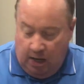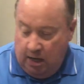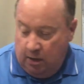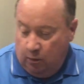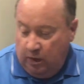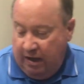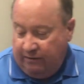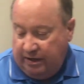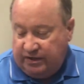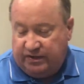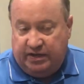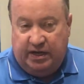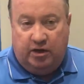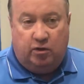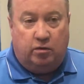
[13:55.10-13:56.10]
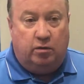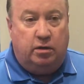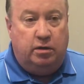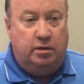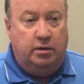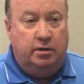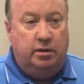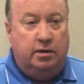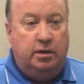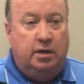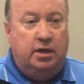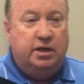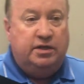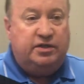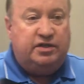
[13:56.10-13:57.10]
And we have a single
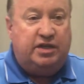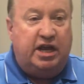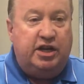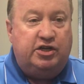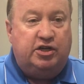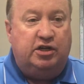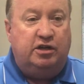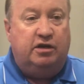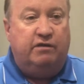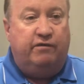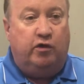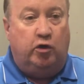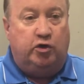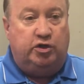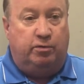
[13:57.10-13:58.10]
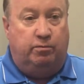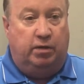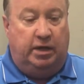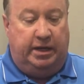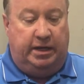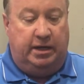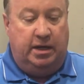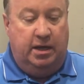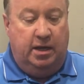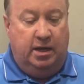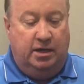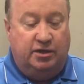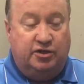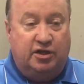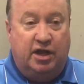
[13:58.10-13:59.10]
station conversion plate.
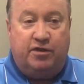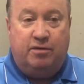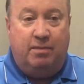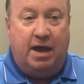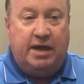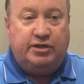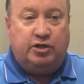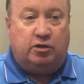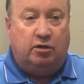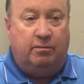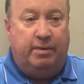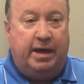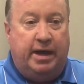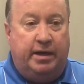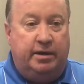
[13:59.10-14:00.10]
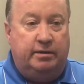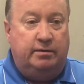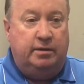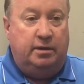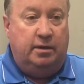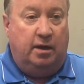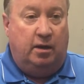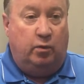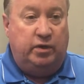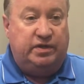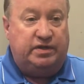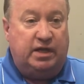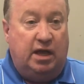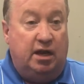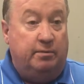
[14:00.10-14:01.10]
There's nothing magical about it. We
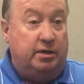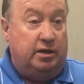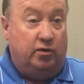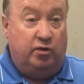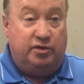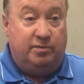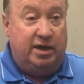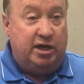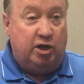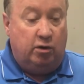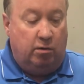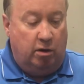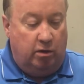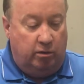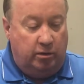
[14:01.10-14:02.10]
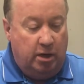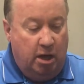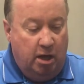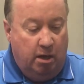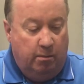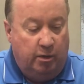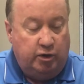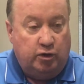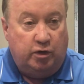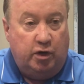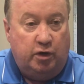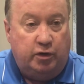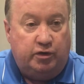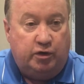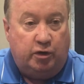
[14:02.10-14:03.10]
sell them. You can always make your own. But
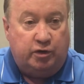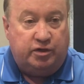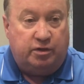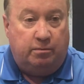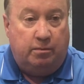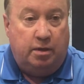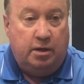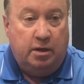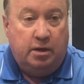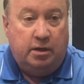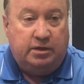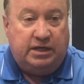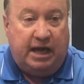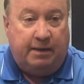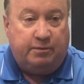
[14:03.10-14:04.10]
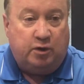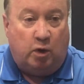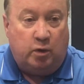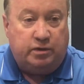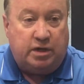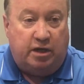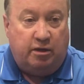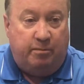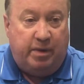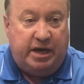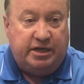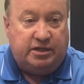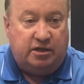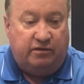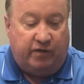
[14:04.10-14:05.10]
notice there are some tapped holes on the
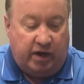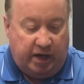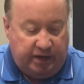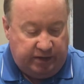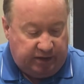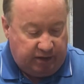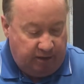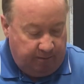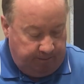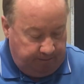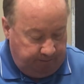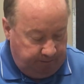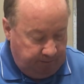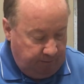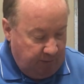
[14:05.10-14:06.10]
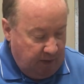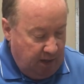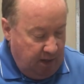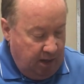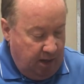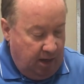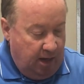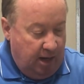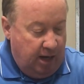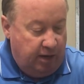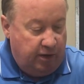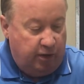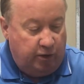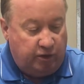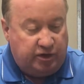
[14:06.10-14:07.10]
base of the vise.
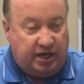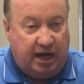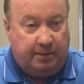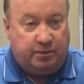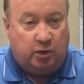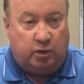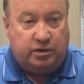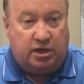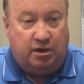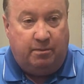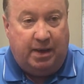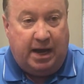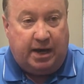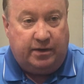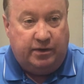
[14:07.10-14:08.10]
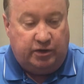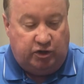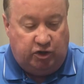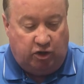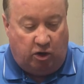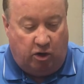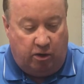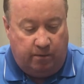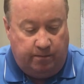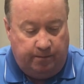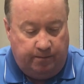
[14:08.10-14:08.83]
And then there's tapped holes on the back of this jaw.